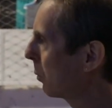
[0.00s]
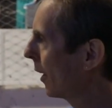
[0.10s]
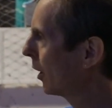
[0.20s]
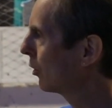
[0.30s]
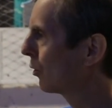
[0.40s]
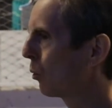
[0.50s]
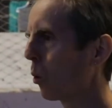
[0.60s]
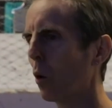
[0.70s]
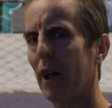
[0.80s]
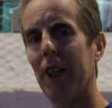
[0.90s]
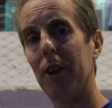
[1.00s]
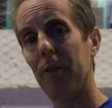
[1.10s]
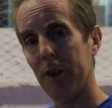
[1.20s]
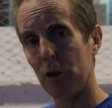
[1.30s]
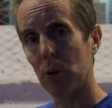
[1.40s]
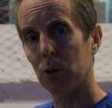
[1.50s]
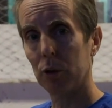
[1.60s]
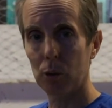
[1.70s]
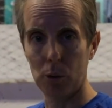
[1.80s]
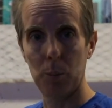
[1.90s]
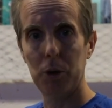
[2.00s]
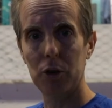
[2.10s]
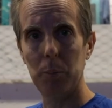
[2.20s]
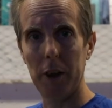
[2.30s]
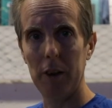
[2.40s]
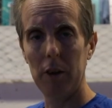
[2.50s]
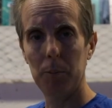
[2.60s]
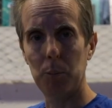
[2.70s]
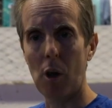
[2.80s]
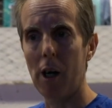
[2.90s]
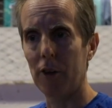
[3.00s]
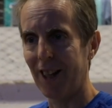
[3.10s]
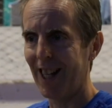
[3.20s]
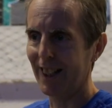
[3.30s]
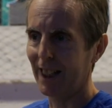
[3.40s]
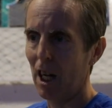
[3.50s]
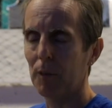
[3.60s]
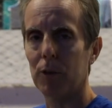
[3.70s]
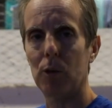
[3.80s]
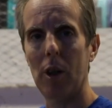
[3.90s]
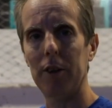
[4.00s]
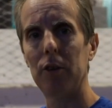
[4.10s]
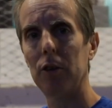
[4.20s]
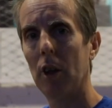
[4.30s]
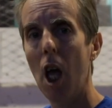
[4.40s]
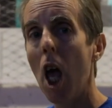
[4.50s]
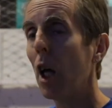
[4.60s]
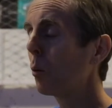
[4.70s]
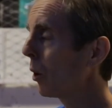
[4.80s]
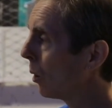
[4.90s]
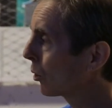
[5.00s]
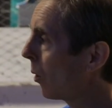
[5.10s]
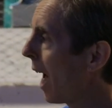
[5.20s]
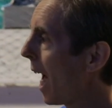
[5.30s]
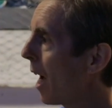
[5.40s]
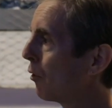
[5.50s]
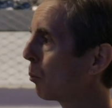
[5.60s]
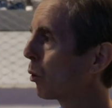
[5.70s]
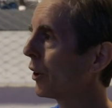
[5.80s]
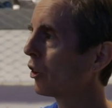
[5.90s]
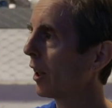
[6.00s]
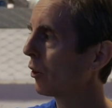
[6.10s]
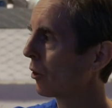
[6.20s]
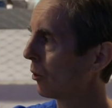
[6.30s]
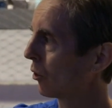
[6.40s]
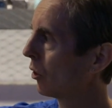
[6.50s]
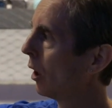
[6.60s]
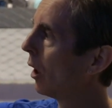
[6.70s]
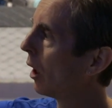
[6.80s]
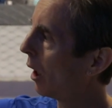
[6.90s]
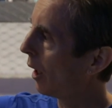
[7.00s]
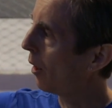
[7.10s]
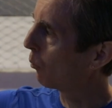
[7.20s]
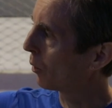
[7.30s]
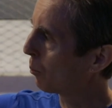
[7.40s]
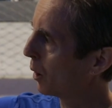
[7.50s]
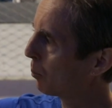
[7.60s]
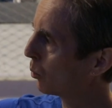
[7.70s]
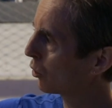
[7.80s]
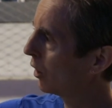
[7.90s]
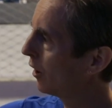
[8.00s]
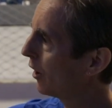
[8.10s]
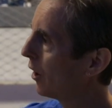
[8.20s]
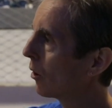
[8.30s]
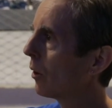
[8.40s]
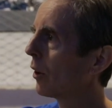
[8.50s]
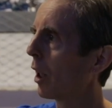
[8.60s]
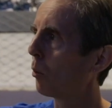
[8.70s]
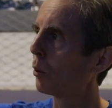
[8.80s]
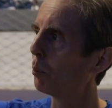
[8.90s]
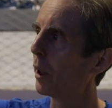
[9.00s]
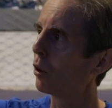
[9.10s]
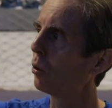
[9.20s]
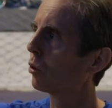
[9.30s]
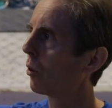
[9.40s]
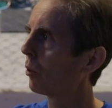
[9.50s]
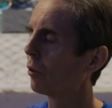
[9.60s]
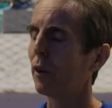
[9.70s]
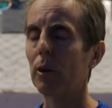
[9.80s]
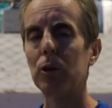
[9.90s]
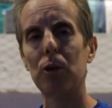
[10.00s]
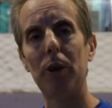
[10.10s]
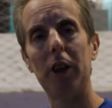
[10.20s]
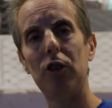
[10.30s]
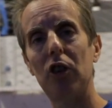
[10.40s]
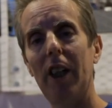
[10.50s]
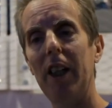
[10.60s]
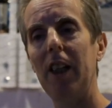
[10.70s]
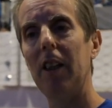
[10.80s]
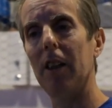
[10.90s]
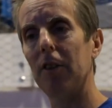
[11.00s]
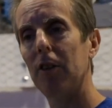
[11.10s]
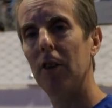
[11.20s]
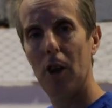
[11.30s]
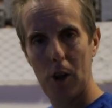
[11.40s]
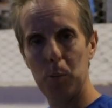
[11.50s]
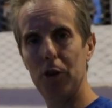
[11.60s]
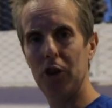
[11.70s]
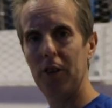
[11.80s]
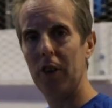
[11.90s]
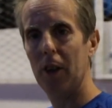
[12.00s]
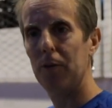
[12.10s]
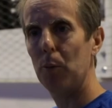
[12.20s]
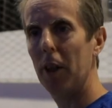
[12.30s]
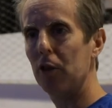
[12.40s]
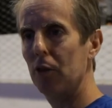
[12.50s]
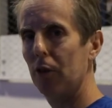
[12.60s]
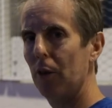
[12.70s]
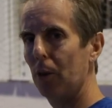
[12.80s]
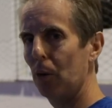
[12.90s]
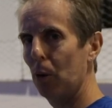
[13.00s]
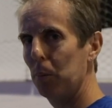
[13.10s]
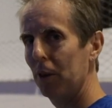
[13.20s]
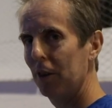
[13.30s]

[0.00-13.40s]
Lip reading: place for individuals and groups to meet prior to heading out for runs. And we also have presenters with people seated here. They will make use of those video screens and present the information to the group.